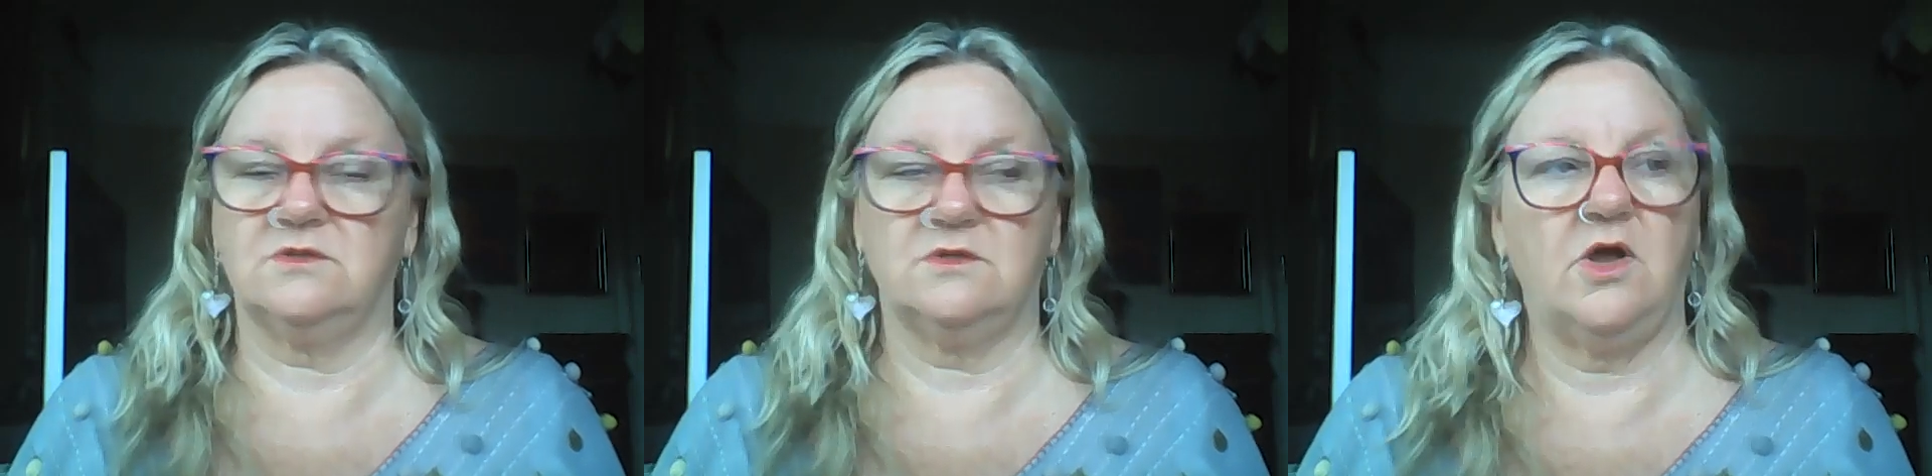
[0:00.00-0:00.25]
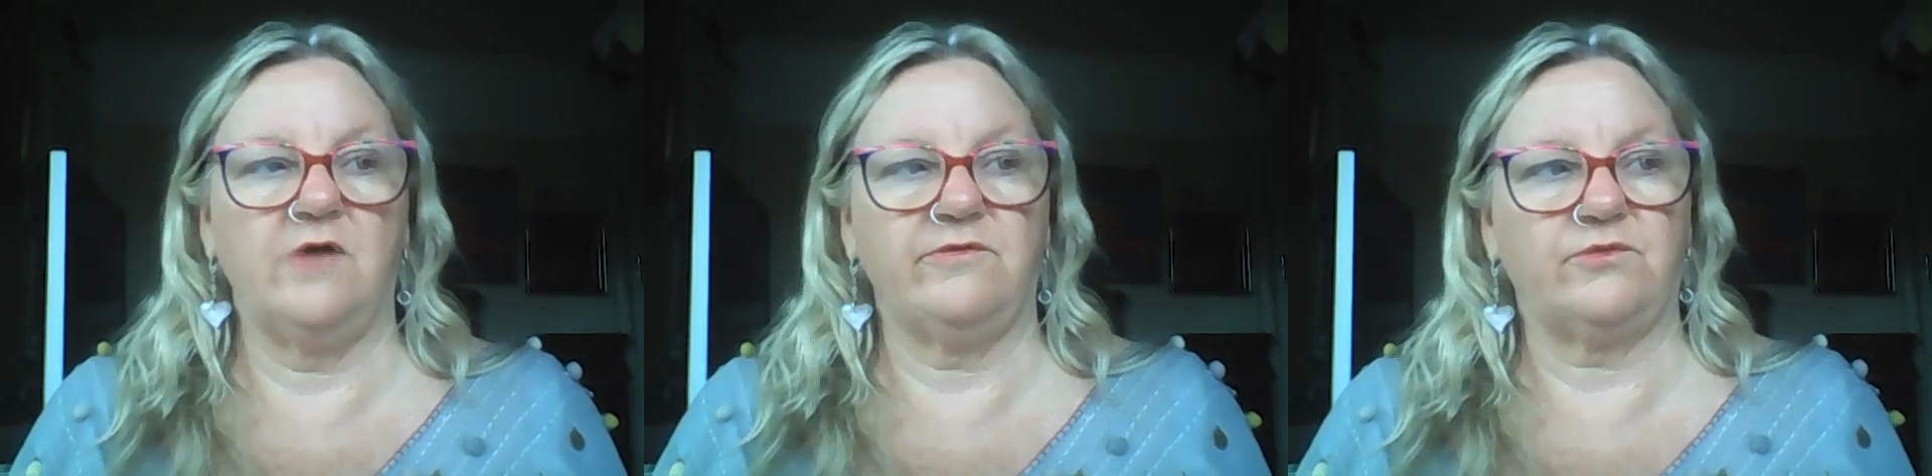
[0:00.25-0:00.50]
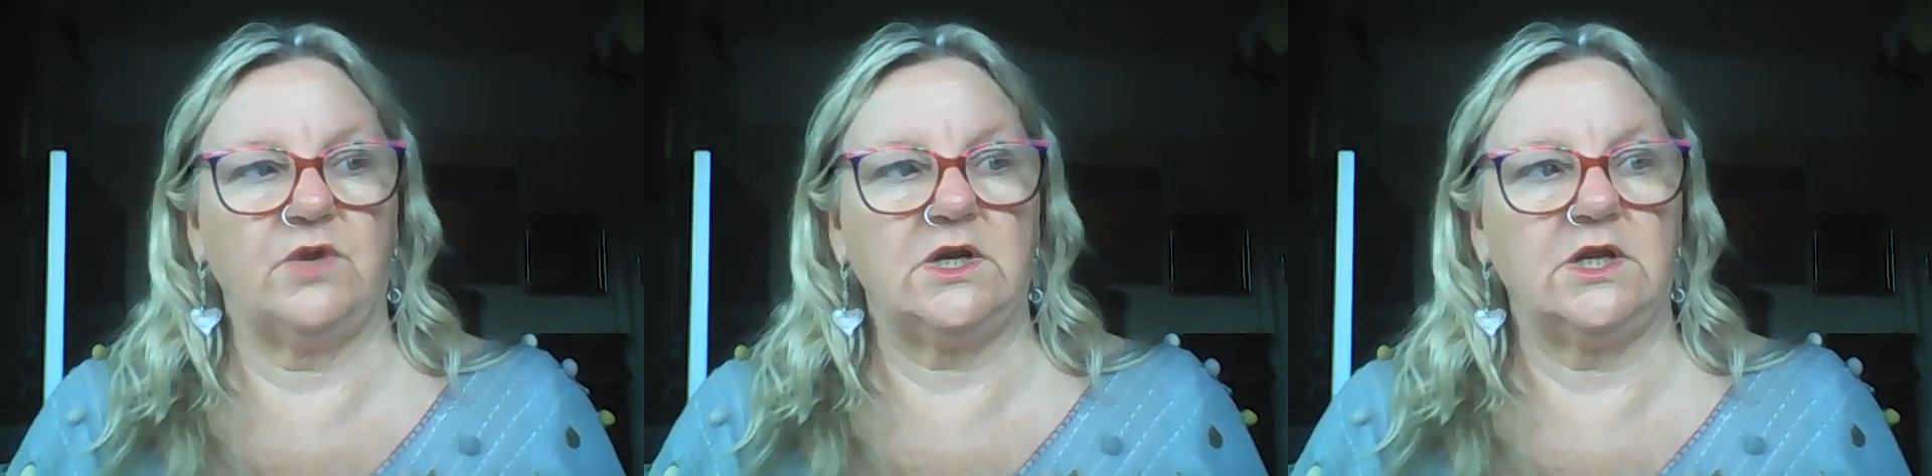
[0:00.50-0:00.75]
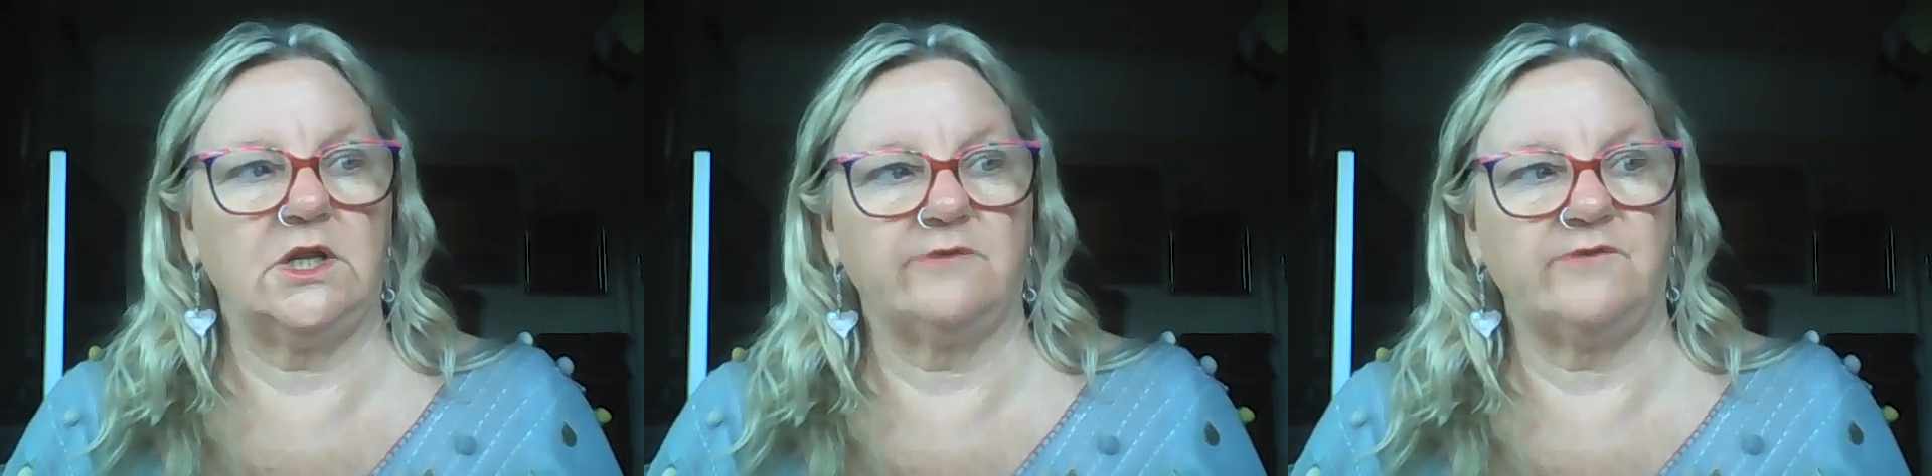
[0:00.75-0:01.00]

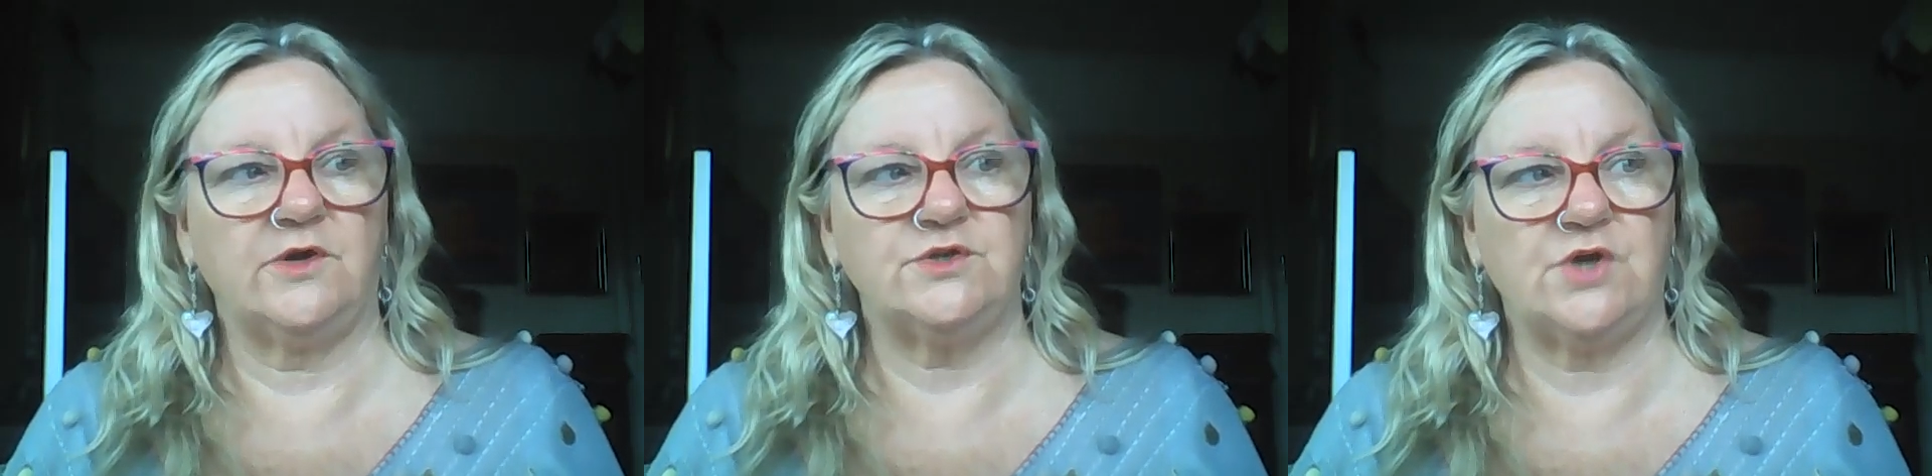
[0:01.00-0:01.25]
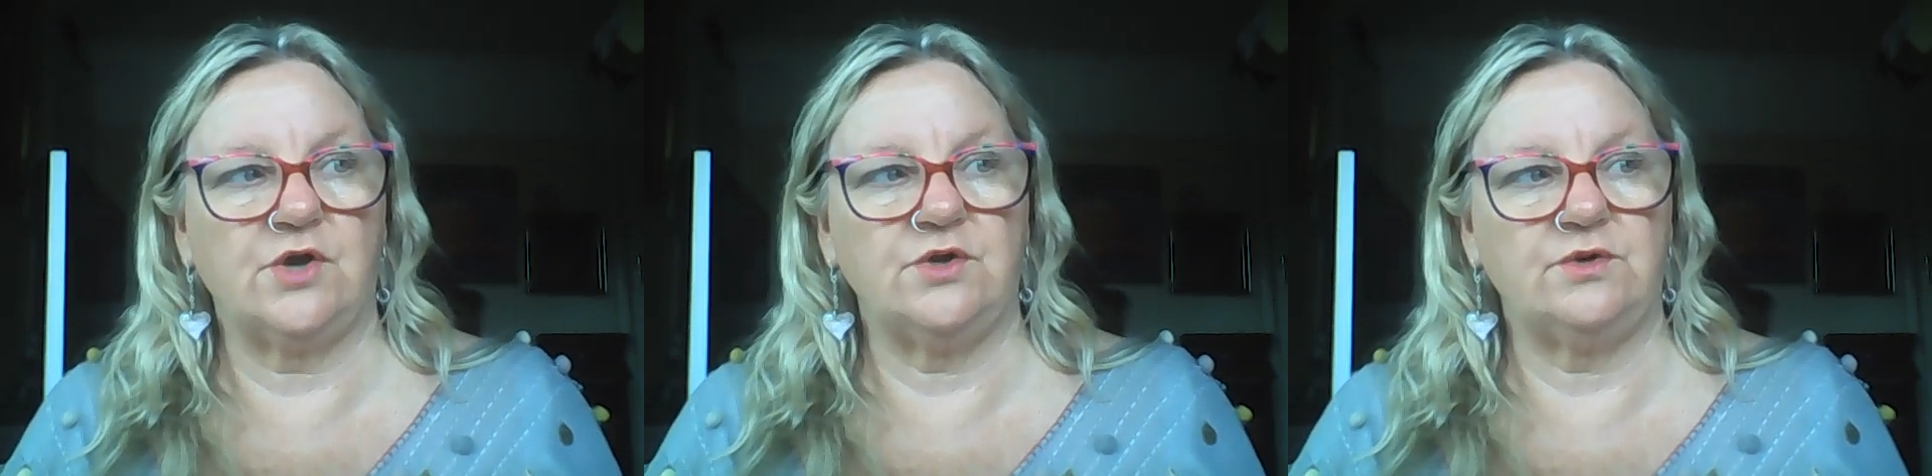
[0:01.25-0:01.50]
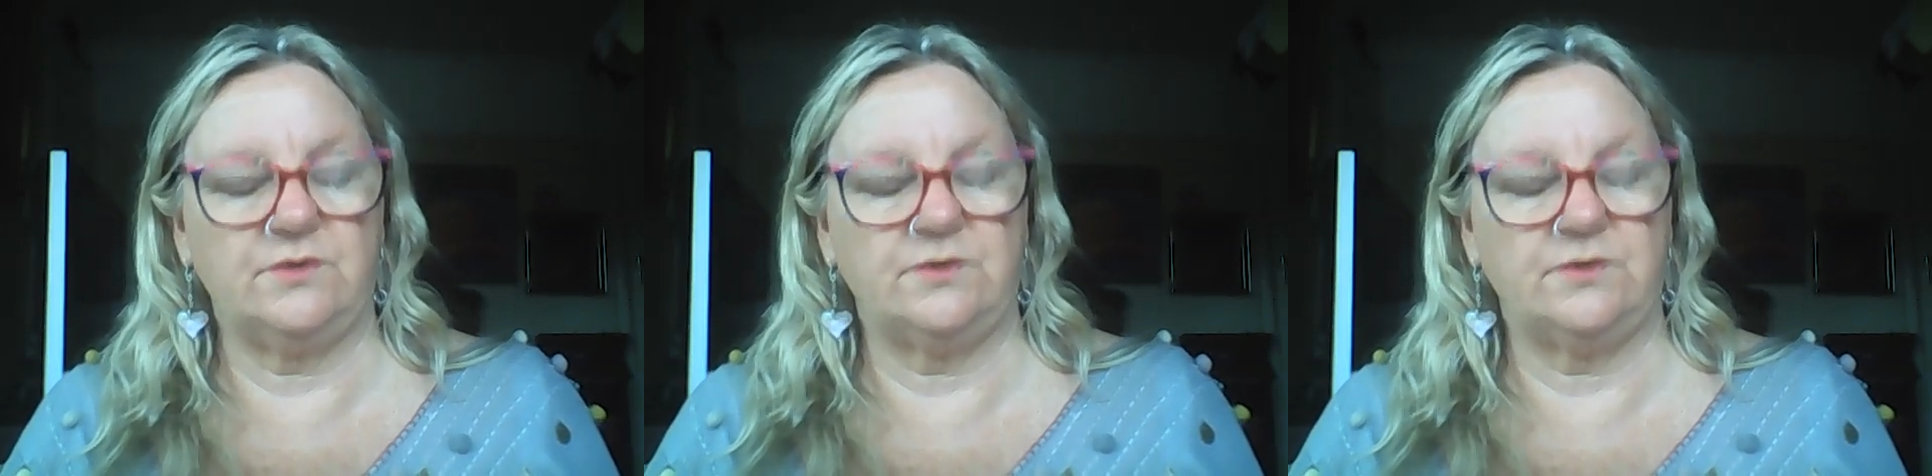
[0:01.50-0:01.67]
life-threatening if I don't.